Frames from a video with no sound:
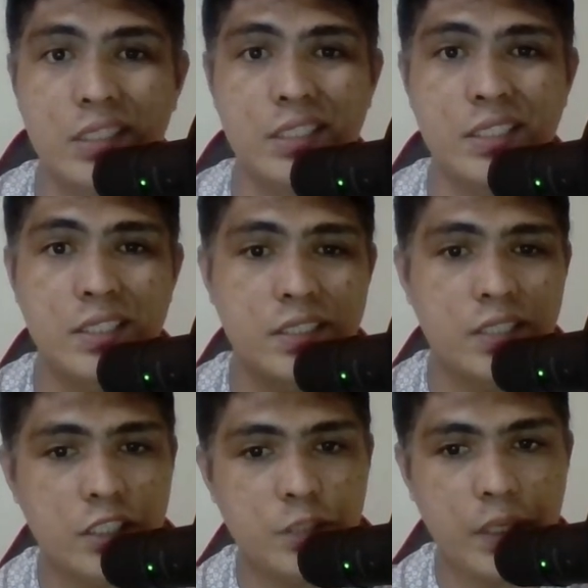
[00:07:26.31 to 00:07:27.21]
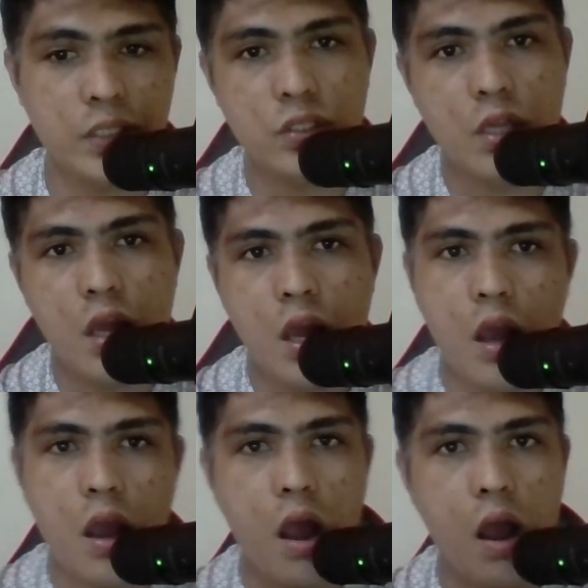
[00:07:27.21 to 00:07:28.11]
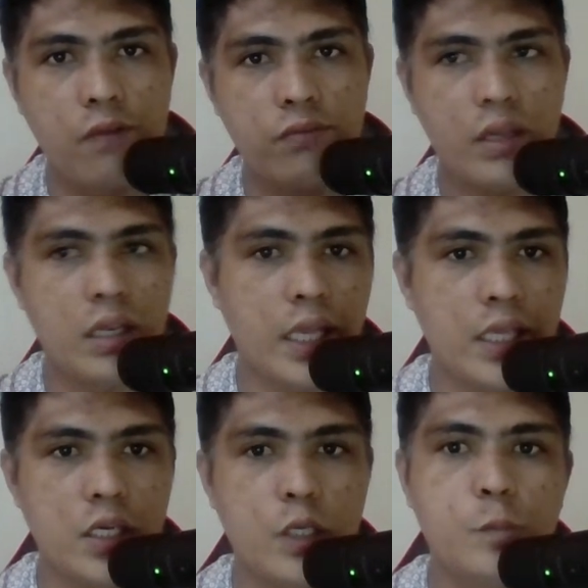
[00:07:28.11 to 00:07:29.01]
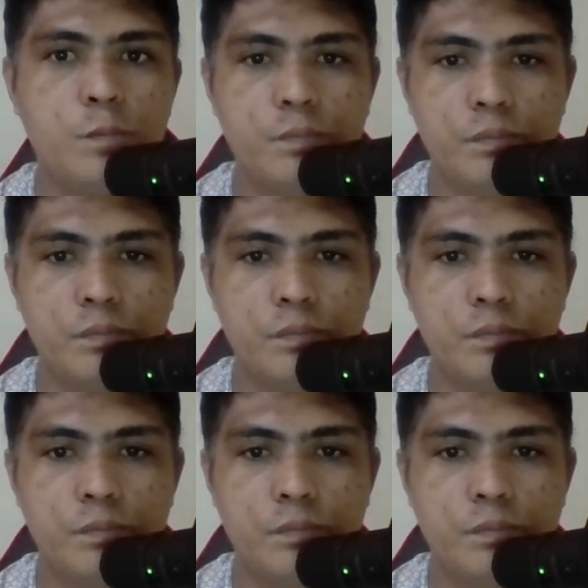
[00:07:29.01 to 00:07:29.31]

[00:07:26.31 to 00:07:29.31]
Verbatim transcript: This is the sales page of Leo